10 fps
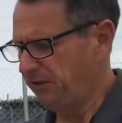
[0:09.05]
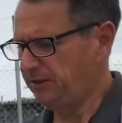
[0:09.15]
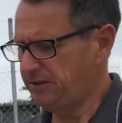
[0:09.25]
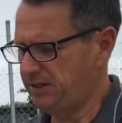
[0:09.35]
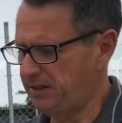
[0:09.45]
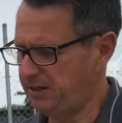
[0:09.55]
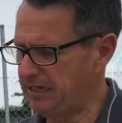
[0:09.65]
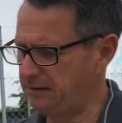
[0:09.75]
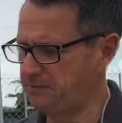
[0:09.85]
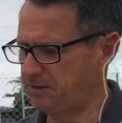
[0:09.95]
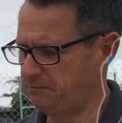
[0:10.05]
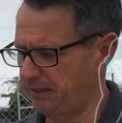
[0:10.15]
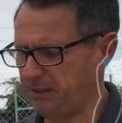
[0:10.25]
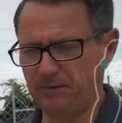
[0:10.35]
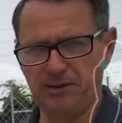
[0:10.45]
You can see it comes
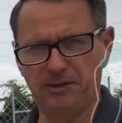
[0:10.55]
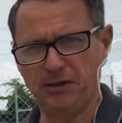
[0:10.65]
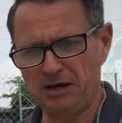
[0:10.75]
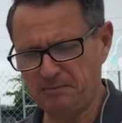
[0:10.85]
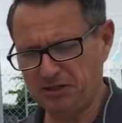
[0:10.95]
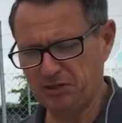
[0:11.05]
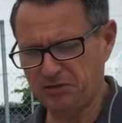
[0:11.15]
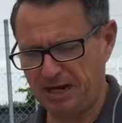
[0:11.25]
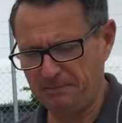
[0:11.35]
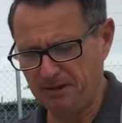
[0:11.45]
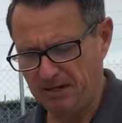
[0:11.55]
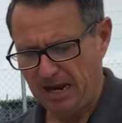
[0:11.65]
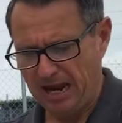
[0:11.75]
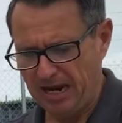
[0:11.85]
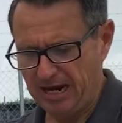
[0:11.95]
complete with a 9mm strap
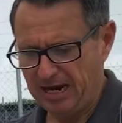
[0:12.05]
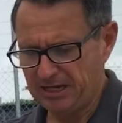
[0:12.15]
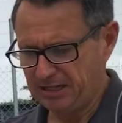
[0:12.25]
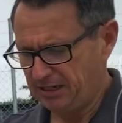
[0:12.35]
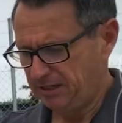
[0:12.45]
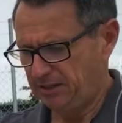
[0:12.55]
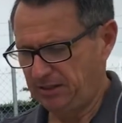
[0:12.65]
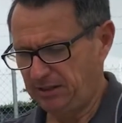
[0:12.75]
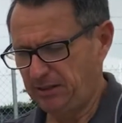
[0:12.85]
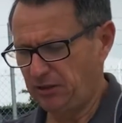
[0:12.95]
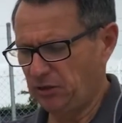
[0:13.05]
and the